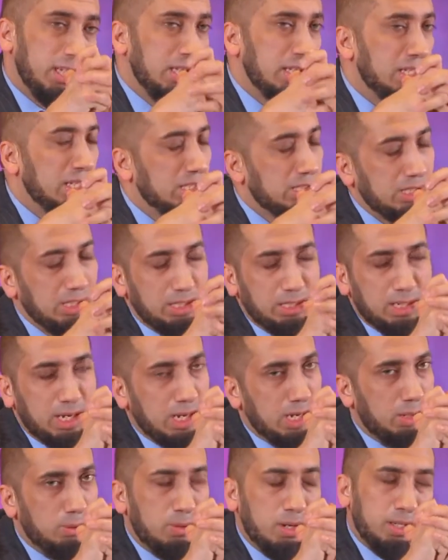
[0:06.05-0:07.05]
In
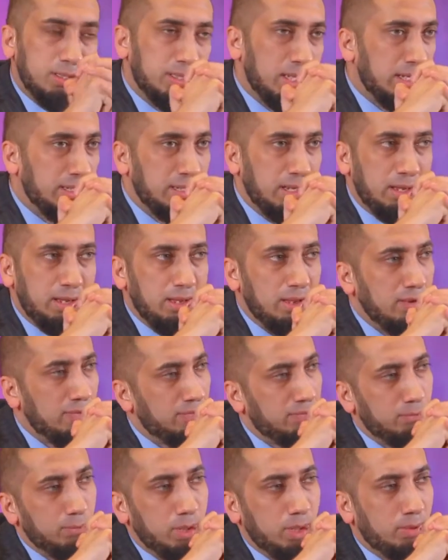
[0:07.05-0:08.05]
nasina aw akhtana,
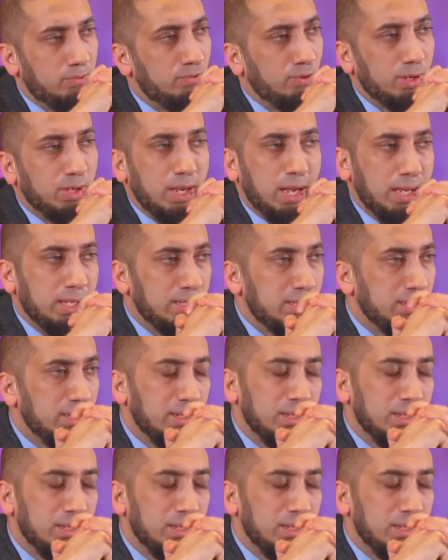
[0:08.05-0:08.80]
if we forget,